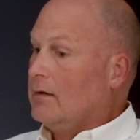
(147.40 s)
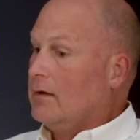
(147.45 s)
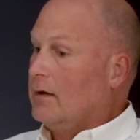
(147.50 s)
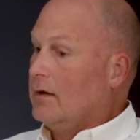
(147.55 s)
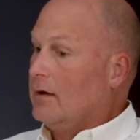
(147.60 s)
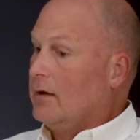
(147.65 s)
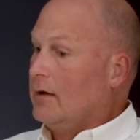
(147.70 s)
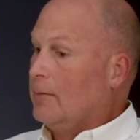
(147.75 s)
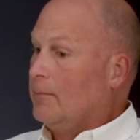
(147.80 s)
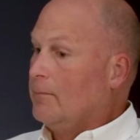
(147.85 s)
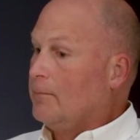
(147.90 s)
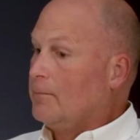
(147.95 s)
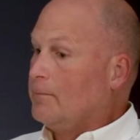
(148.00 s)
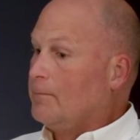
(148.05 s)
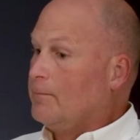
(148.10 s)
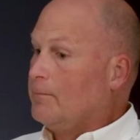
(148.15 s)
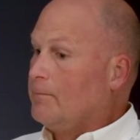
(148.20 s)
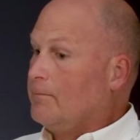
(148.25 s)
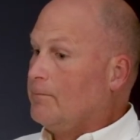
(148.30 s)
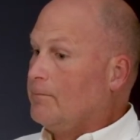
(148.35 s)

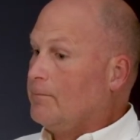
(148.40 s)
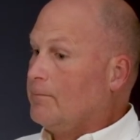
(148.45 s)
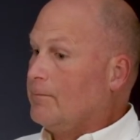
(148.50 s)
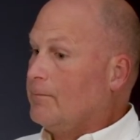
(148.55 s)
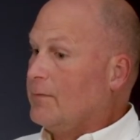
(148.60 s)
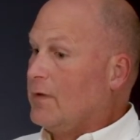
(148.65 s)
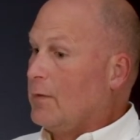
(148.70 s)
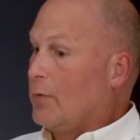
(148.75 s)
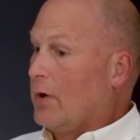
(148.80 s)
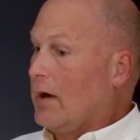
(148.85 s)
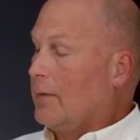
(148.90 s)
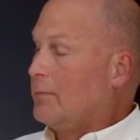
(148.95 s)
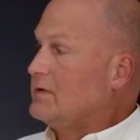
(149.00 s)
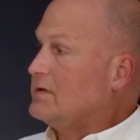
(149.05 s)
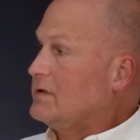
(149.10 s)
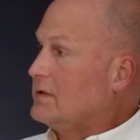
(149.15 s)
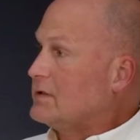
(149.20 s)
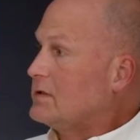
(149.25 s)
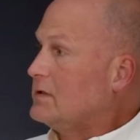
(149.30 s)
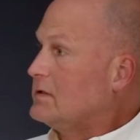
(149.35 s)
the
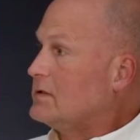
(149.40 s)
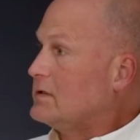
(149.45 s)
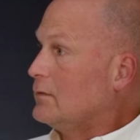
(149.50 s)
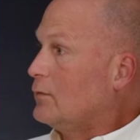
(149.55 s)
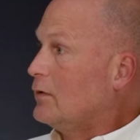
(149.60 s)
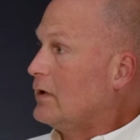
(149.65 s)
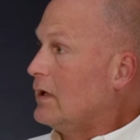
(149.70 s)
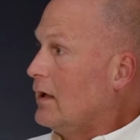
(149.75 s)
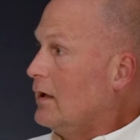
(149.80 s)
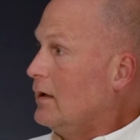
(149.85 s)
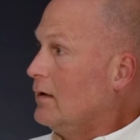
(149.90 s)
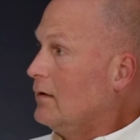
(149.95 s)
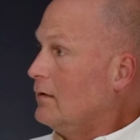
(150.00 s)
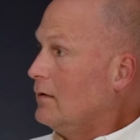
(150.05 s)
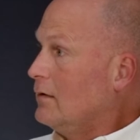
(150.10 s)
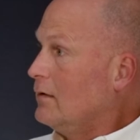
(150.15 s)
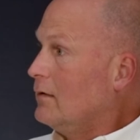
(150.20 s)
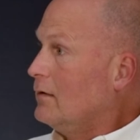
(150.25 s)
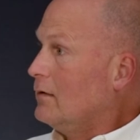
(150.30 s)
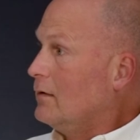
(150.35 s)
propositions that were
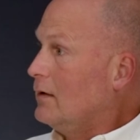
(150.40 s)
done